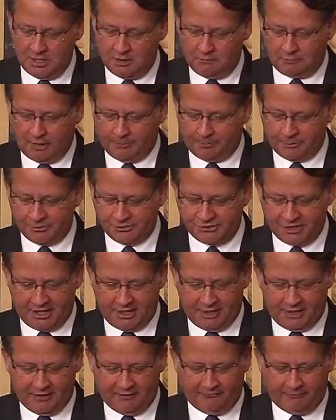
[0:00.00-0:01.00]

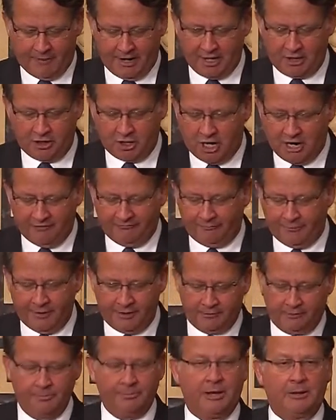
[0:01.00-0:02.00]
Representative Mike Coffman,
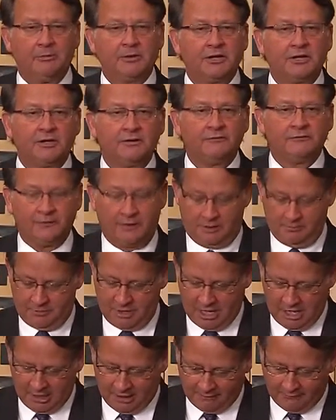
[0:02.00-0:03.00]
a Republican from
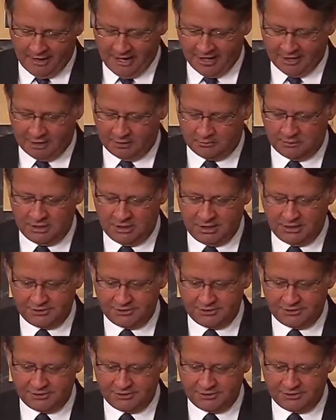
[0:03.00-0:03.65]
Colorado,